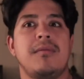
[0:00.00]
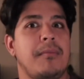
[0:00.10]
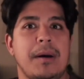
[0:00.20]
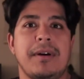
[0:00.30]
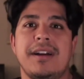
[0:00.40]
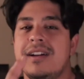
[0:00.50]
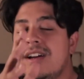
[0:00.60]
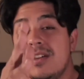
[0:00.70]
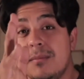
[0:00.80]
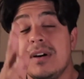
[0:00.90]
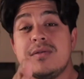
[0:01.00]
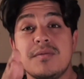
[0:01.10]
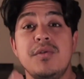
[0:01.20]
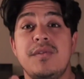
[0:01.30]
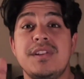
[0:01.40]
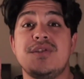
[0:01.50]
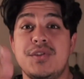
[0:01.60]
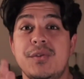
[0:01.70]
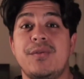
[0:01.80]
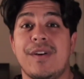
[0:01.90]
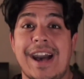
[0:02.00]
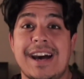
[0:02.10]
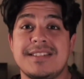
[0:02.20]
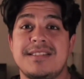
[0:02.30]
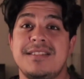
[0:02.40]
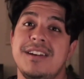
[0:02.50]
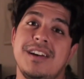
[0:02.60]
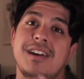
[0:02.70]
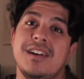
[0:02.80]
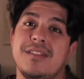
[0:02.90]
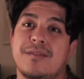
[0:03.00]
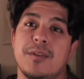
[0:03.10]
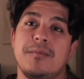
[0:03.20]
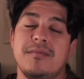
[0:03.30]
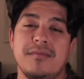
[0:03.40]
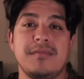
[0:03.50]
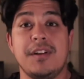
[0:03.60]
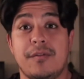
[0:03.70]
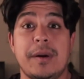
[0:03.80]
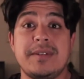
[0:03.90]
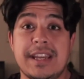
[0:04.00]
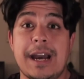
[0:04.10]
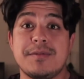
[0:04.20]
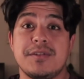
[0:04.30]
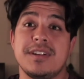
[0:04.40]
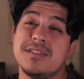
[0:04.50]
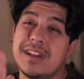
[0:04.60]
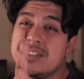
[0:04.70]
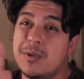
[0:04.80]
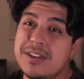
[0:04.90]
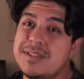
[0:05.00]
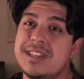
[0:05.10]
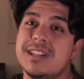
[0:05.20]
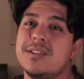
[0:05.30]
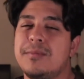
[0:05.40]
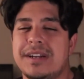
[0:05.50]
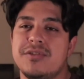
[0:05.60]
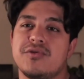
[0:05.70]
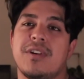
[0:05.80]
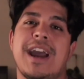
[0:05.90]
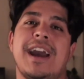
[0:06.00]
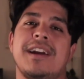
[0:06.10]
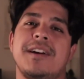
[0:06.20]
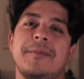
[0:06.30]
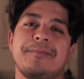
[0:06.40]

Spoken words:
my bad. The bus was moving too fast for the frame to capture it. So that's why you see a little bit of drag.